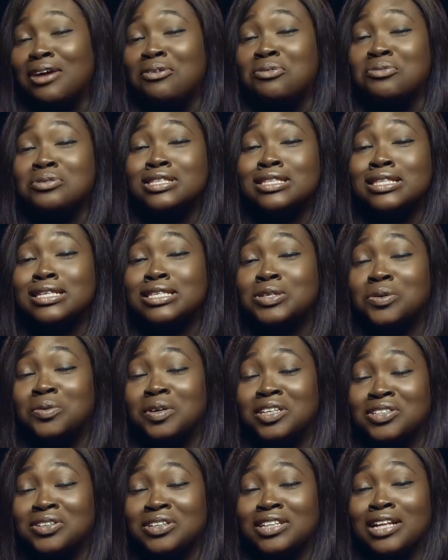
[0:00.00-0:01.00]
Now, it was this
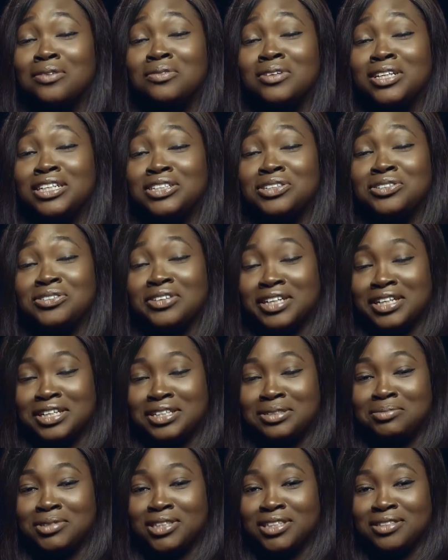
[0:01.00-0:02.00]
question that really
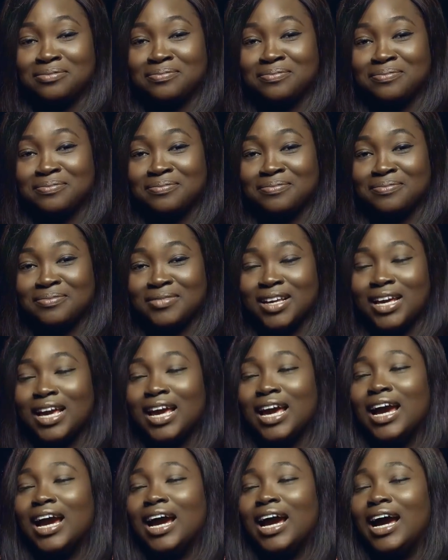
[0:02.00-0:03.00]
triggered me.
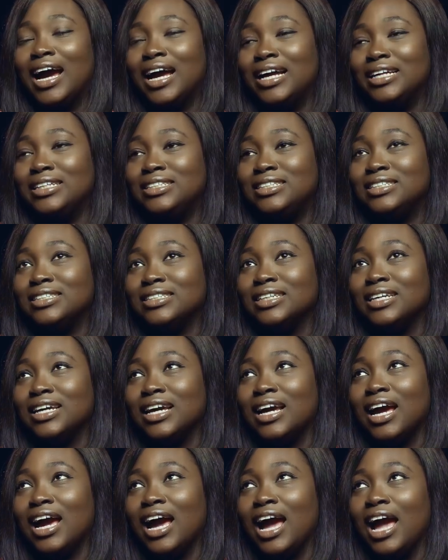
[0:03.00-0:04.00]
And
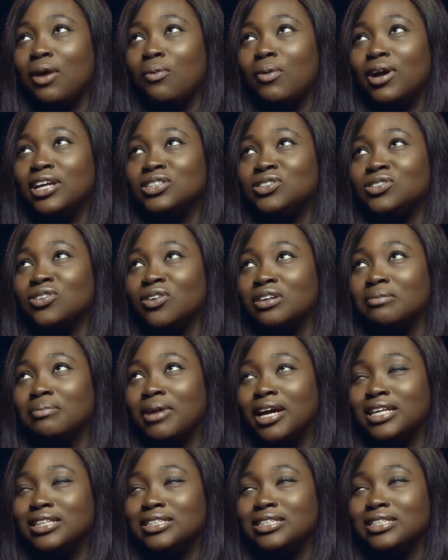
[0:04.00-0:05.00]
I went on
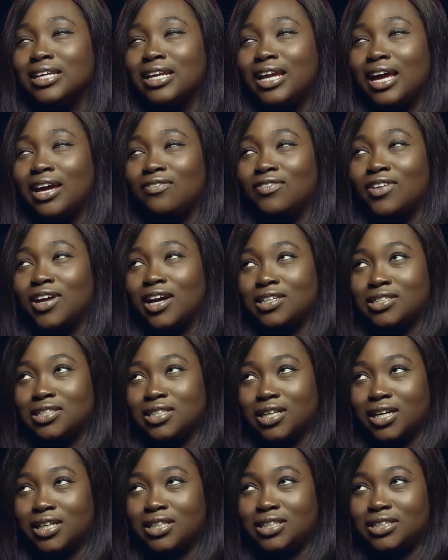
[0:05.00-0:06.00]
my Insta Live
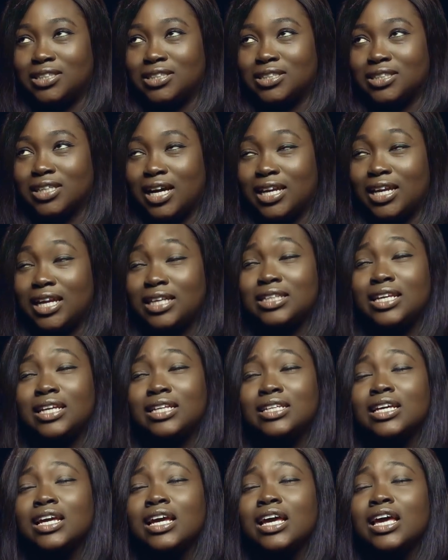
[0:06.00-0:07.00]
last night and I
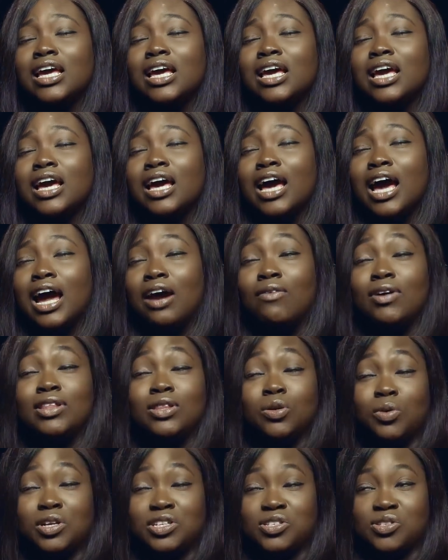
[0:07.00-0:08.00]
said, I
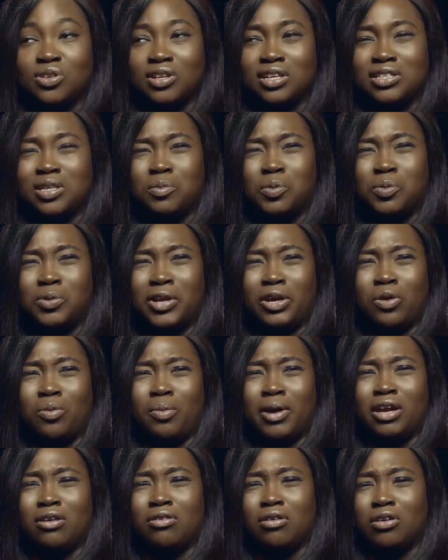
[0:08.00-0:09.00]
read the question and some people were like,
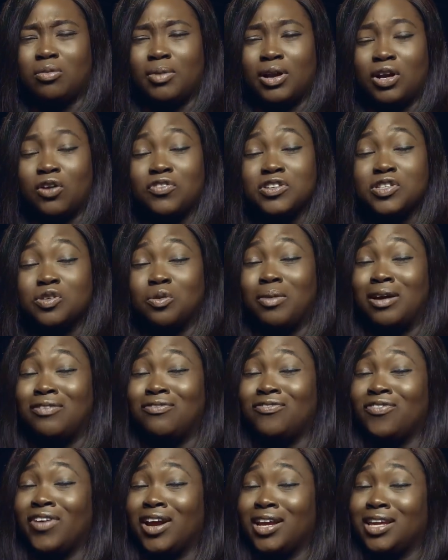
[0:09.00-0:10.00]
oh my God, oh my God. First of all,
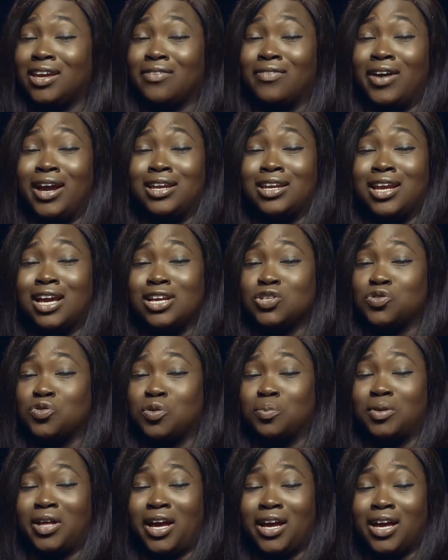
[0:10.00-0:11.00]
my friend gave her a nice
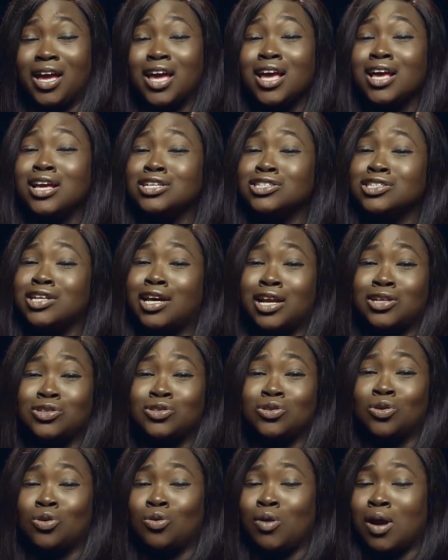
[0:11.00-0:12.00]
reply. Shout
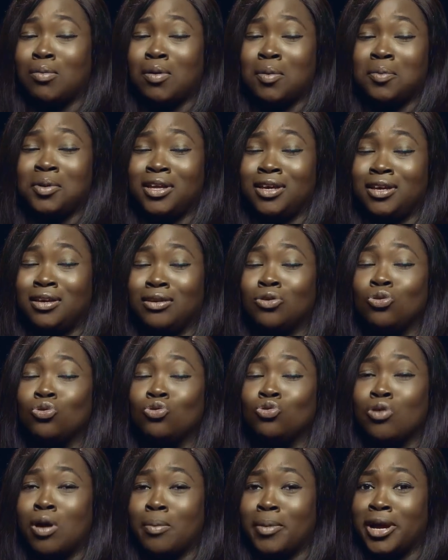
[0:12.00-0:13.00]
out to Yolo Agwemini,
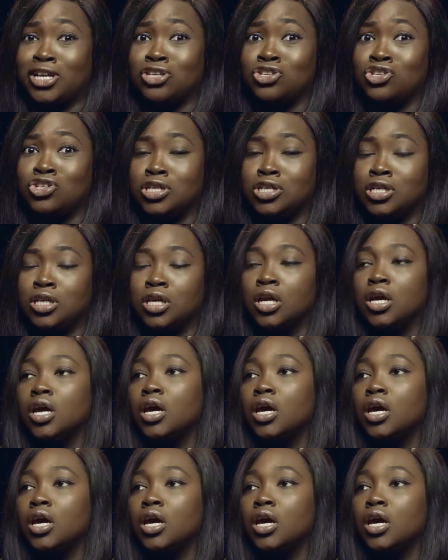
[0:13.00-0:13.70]
you are my G.